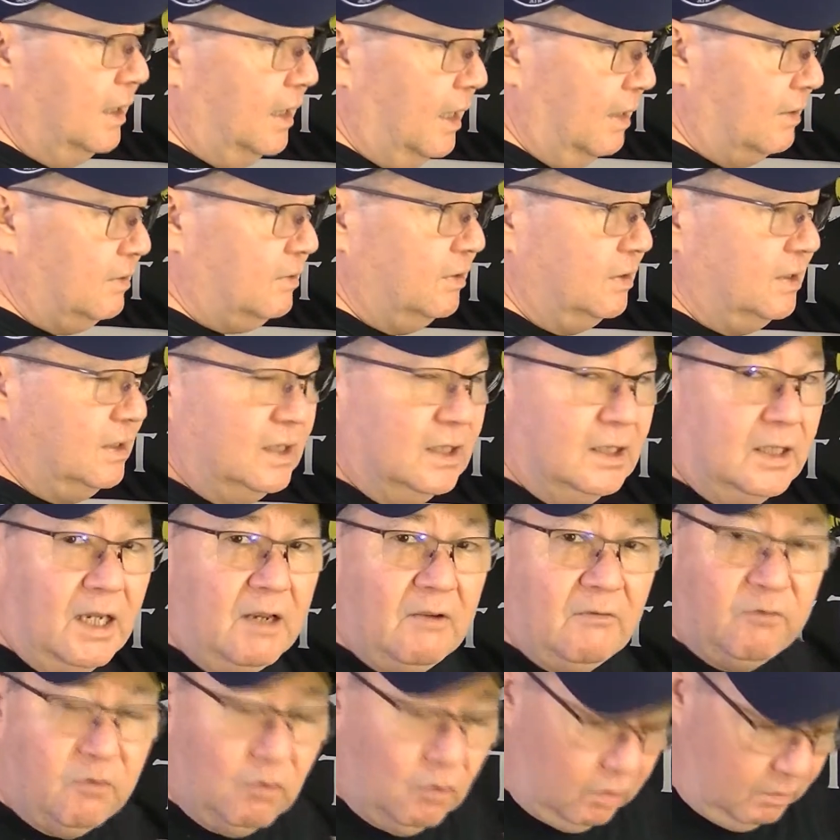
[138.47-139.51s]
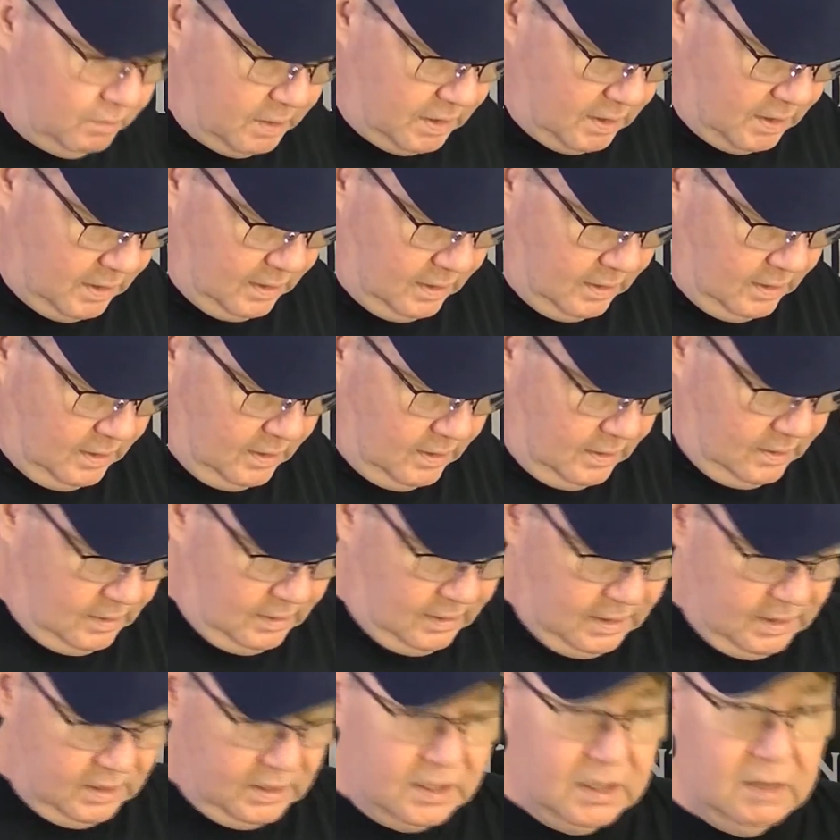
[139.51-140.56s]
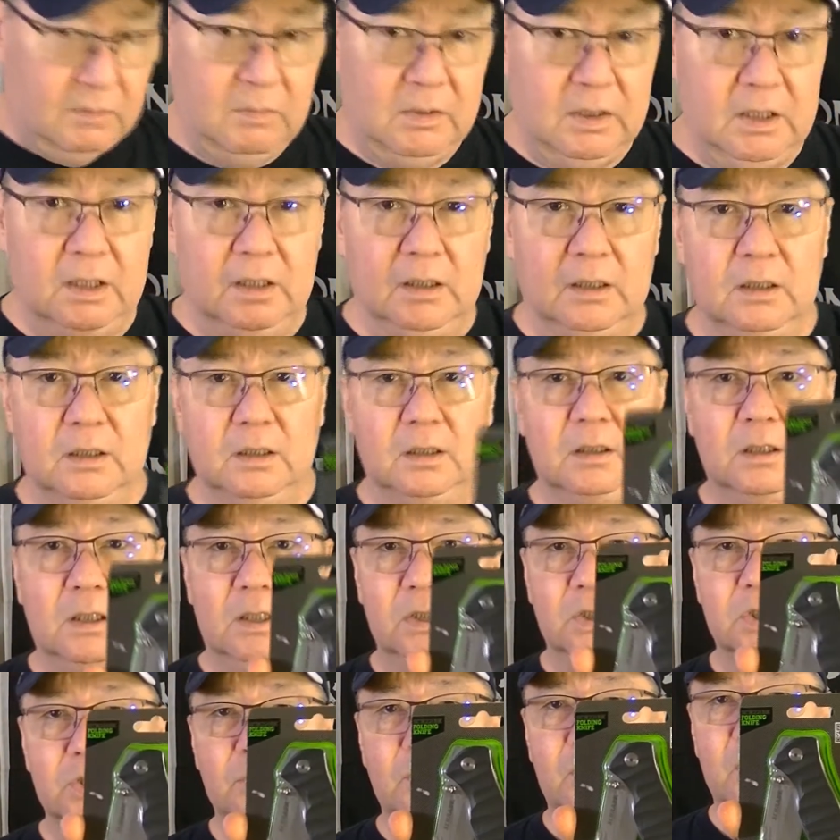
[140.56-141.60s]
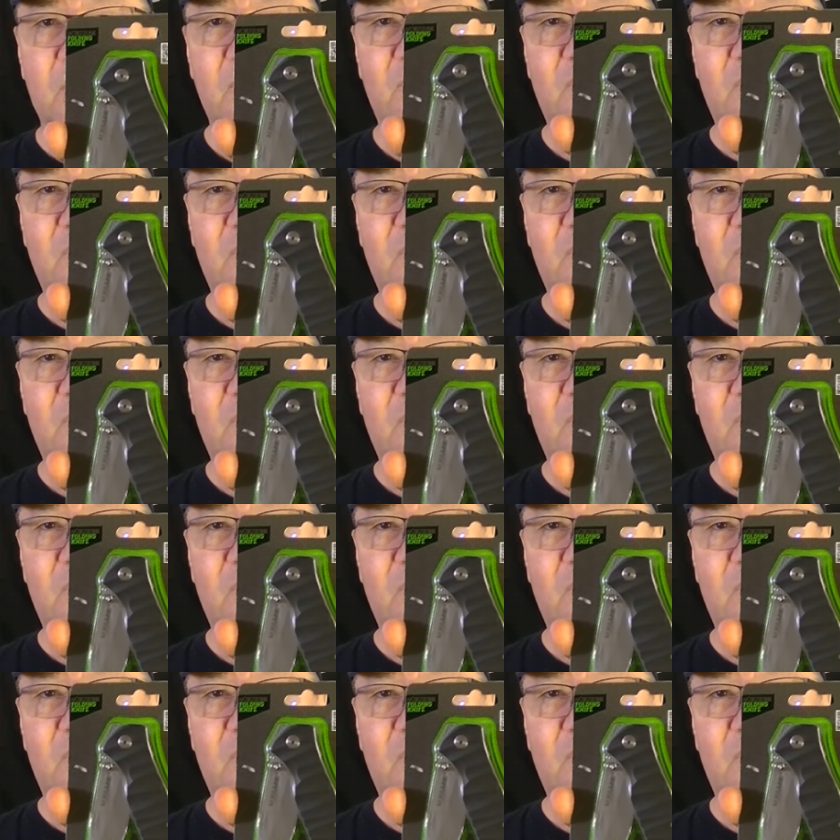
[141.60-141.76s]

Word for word: after he did that for me, he sent me a, a Schrade